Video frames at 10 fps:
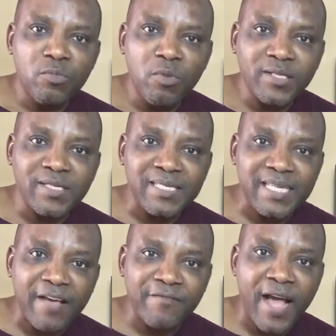You must
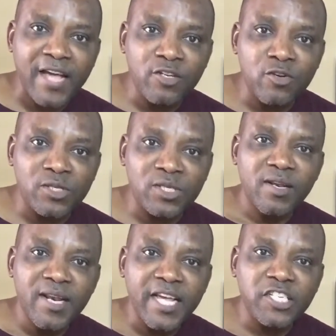never
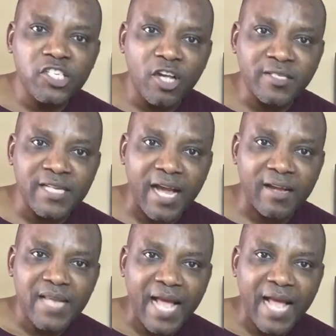use link shortening now.